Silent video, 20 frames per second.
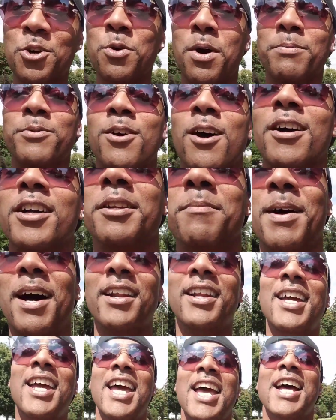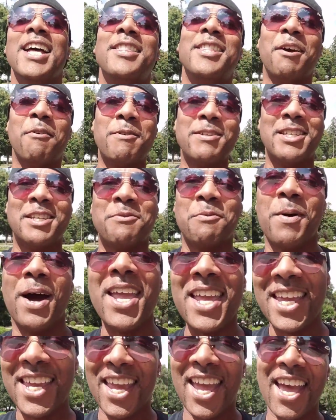you know what I'm talking about. There was this
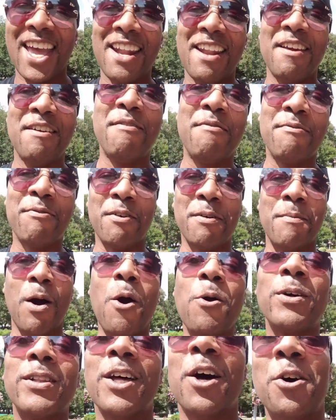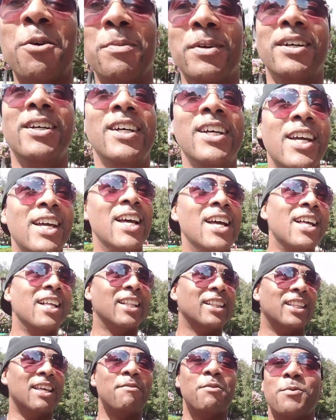white cat from Oklahoma
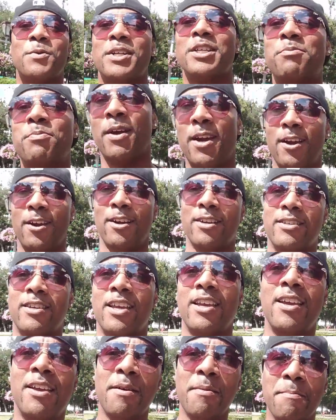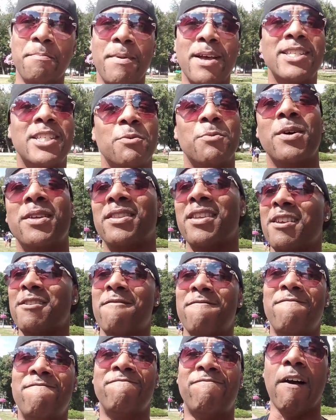living with his parents, messing with
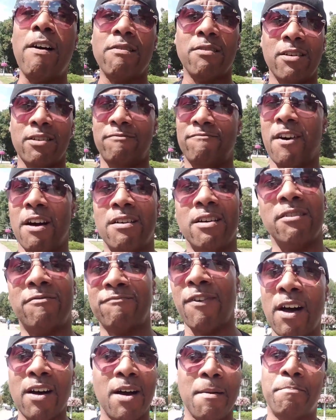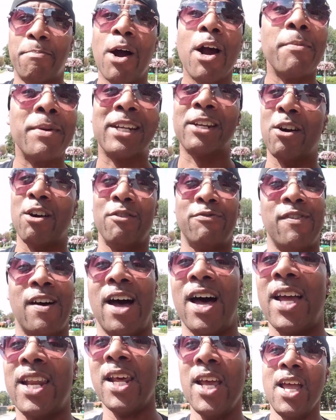this fine Barbie doll
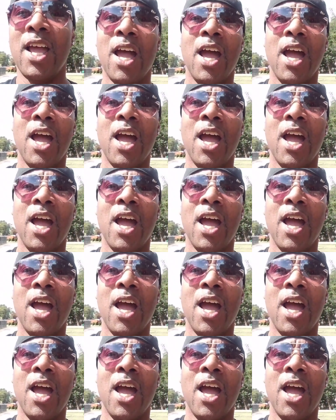fine